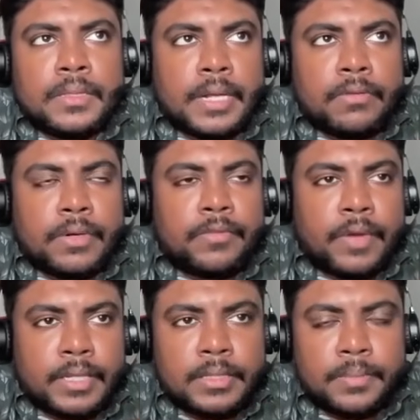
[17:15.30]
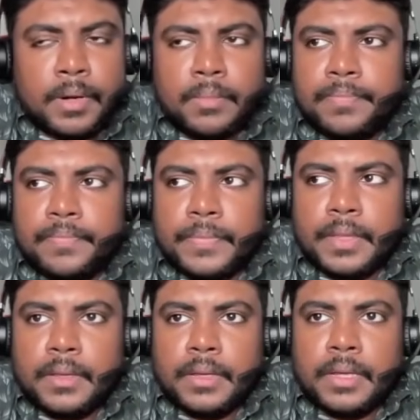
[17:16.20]
that would reflect the prop
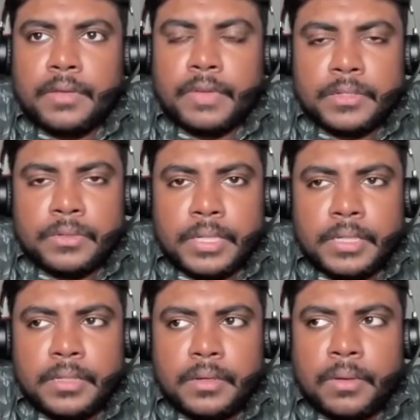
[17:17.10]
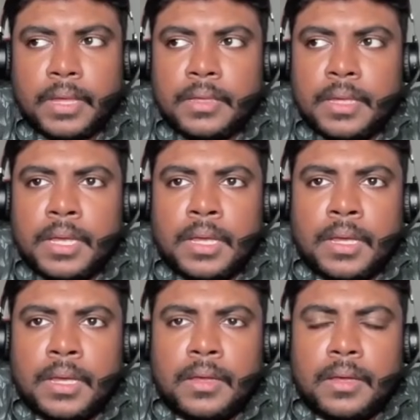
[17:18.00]
eventually. Okay.
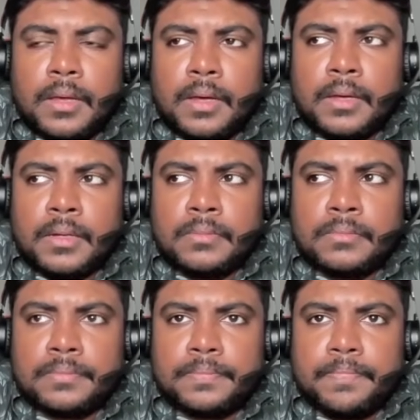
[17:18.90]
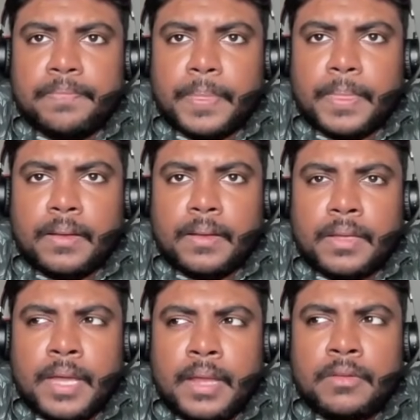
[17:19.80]
Um,
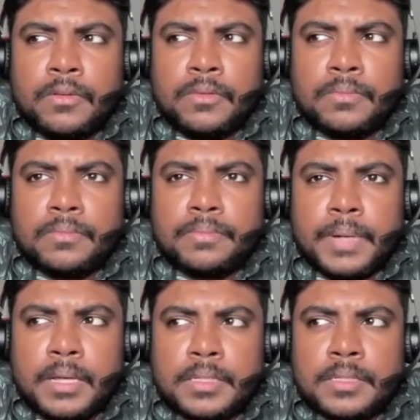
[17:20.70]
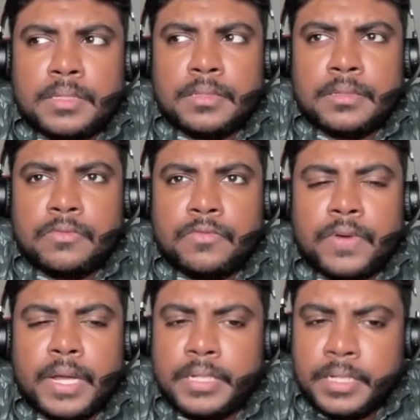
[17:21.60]
can you pass
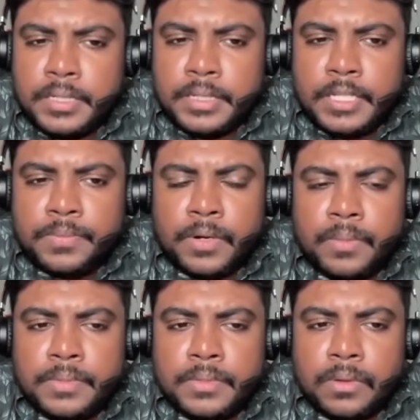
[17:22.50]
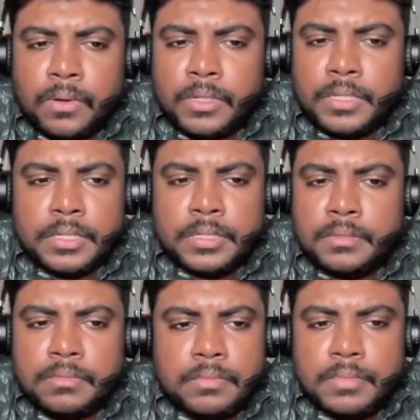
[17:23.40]
functions as props or
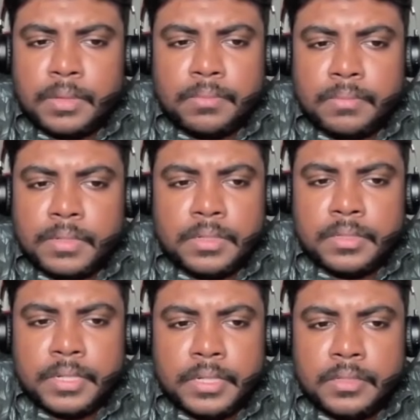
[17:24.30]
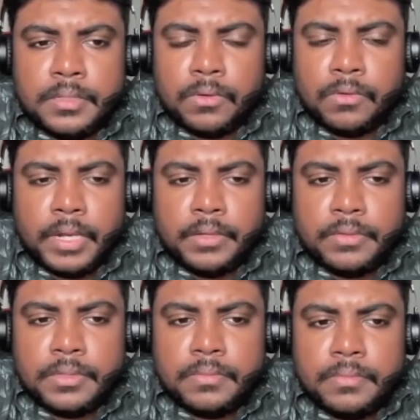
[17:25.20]
just some constants or
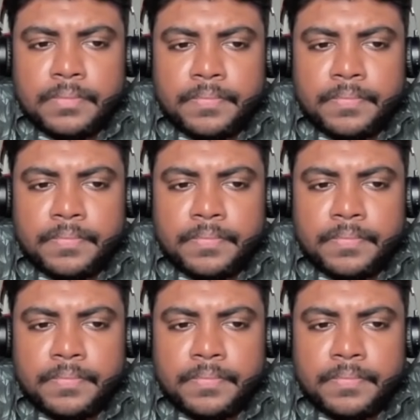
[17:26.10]
values?